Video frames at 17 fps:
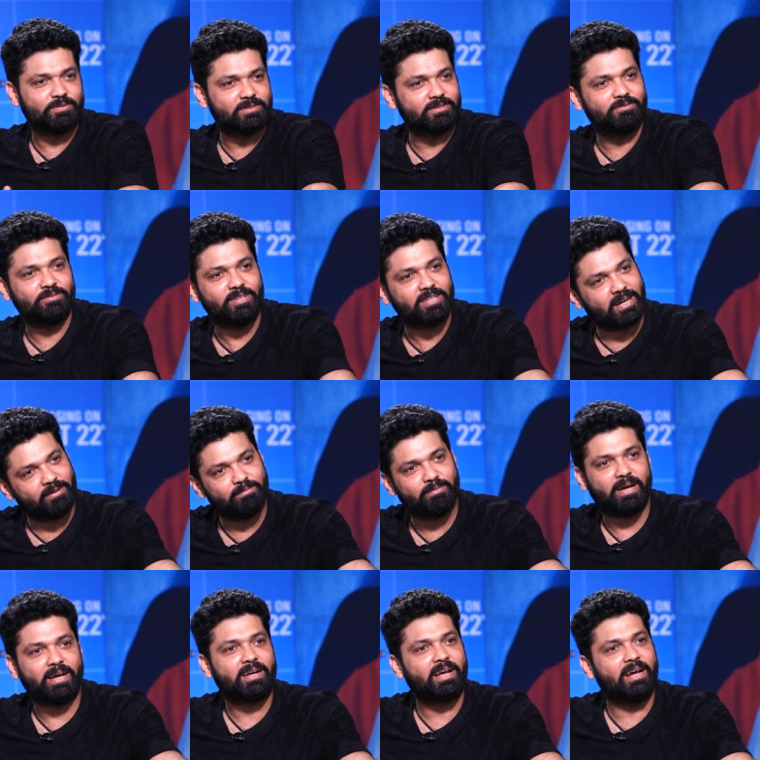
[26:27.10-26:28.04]
we'll come
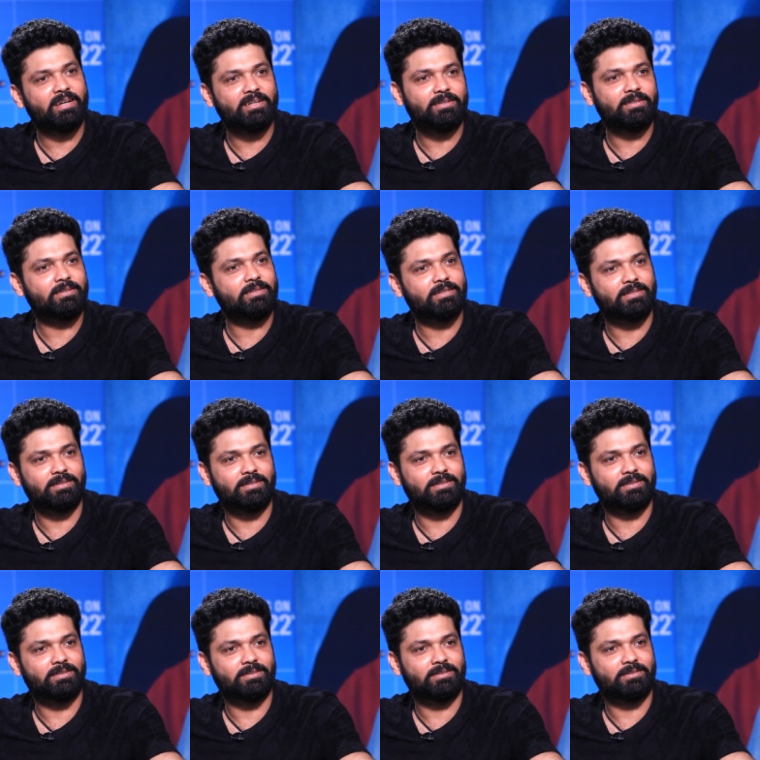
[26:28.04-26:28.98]
back, and
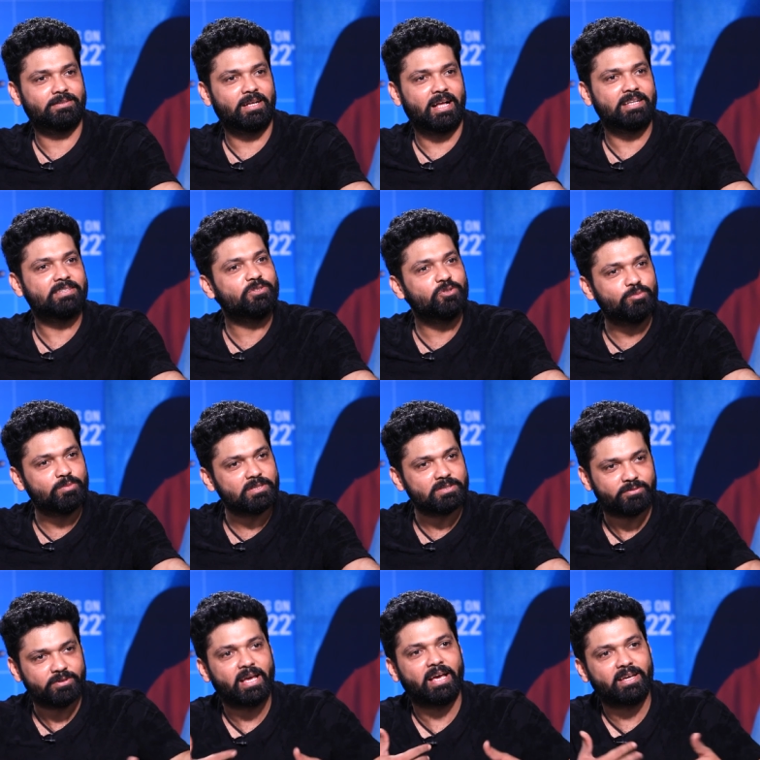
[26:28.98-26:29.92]
uh, as humans,
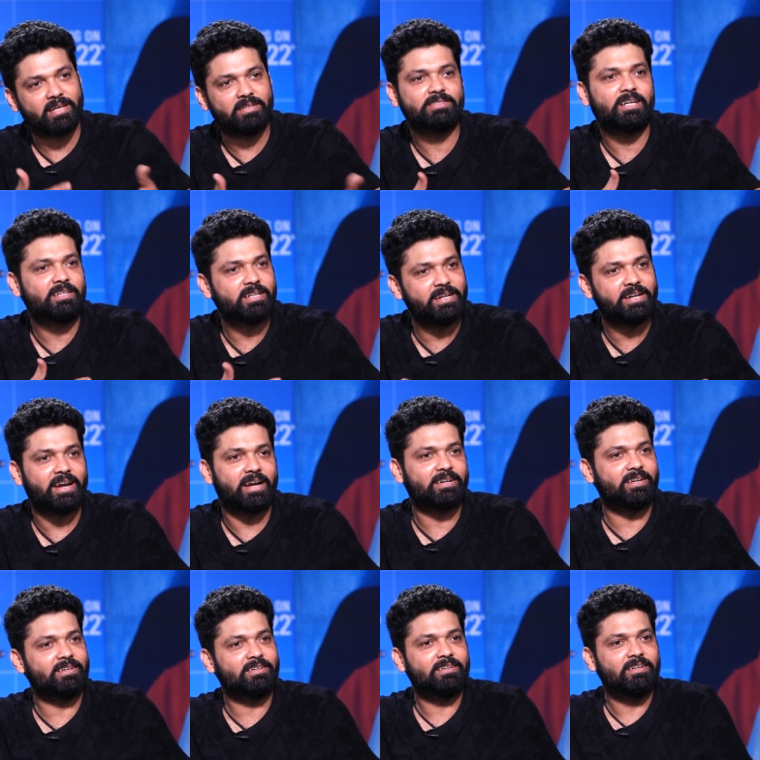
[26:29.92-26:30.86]
we again start
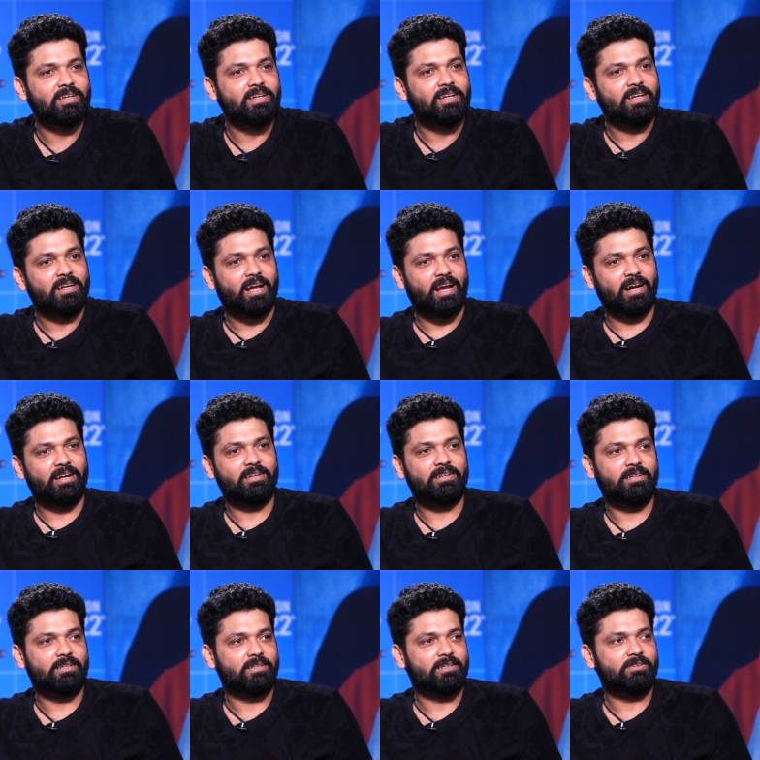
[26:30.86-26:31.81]
interacting, mm.
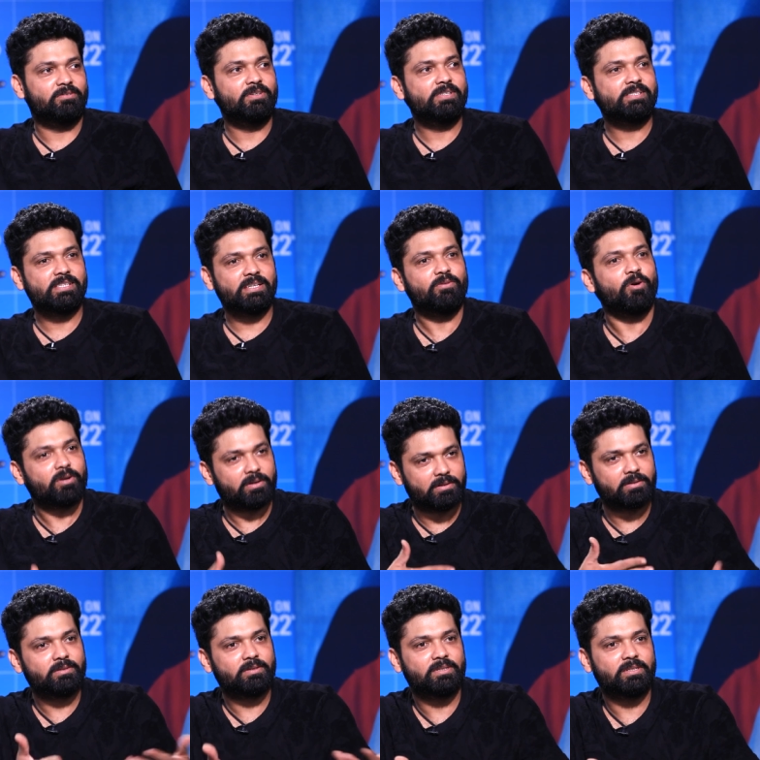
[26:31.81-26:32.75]
and uh, we'll see what
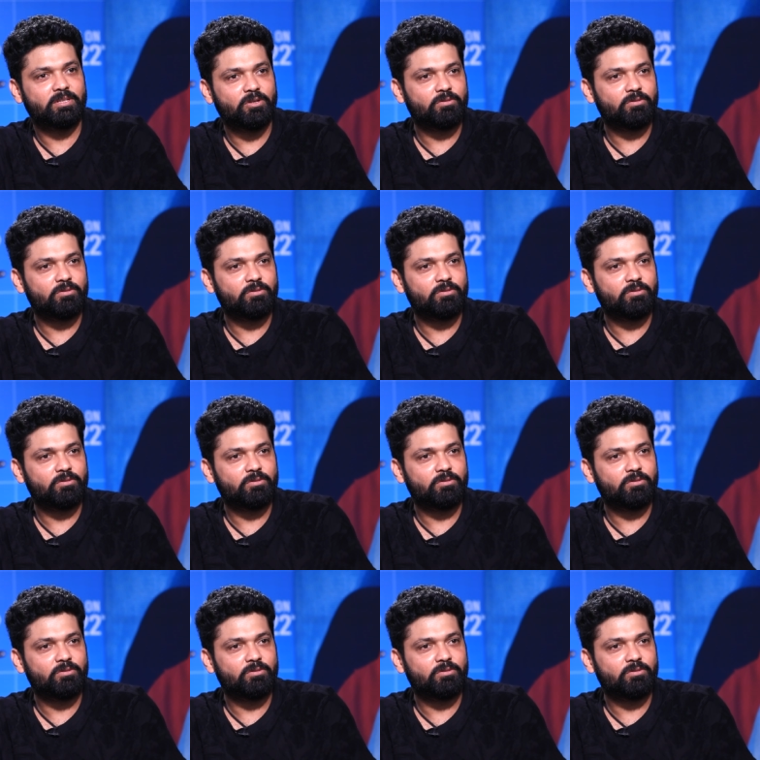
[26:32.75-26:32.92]
you know.